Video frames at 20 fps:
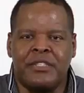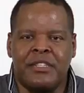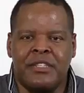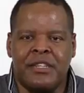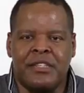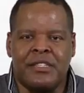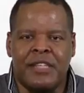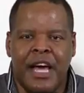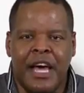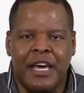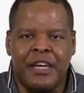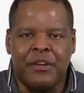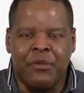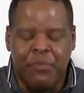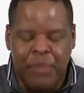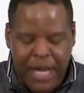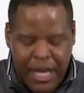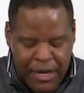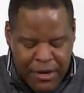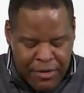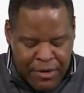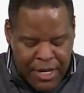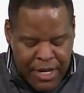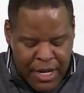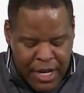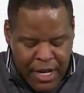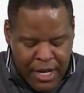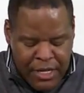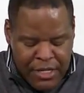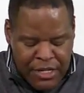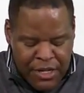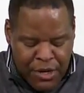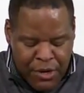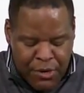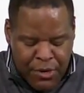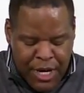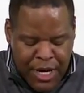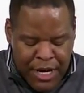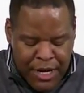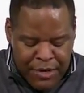to design a battery.
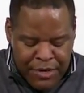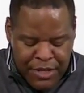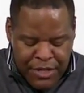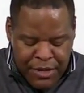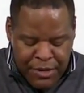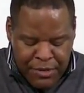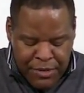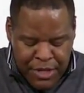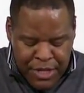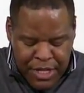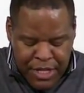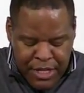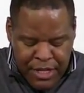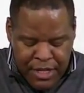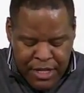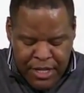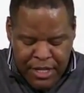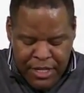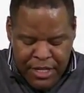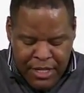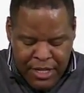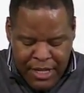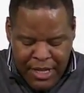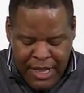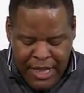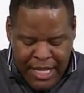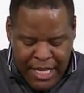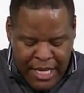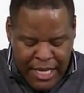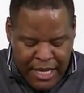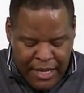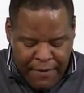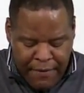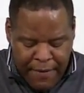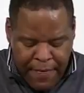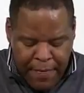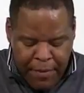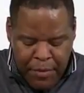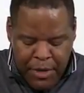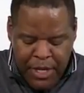So, you know, the
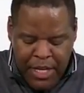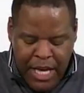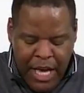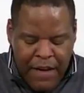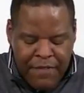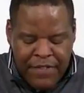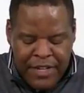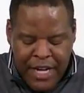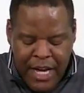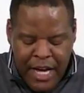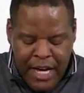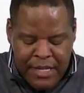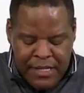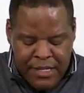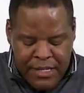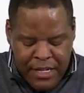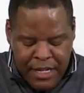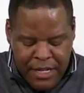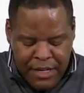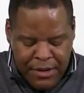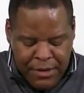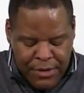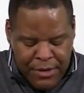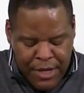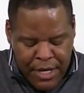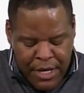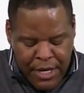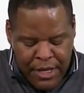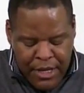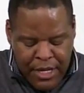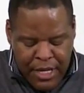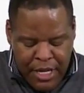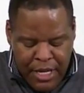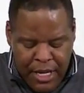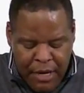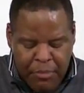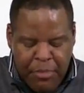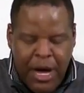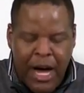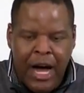galvanized steel,
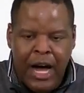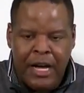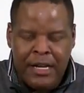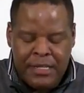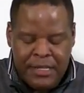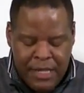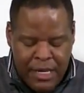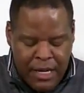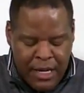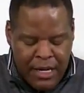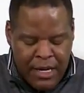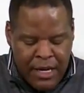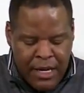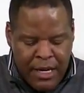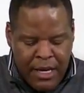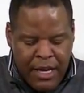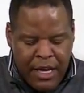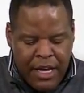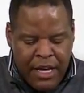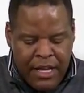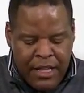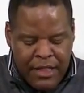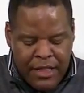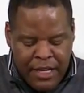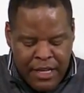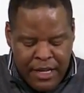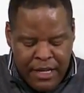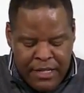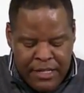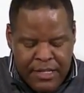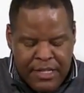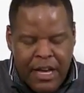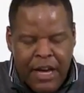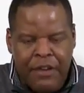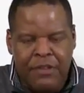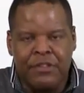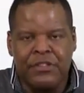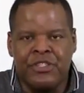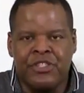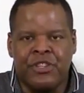the epoxy, and the
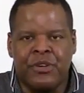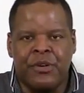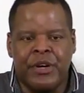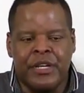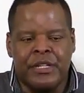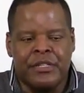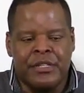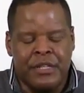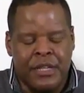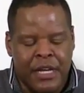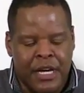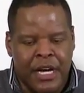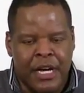soldered joints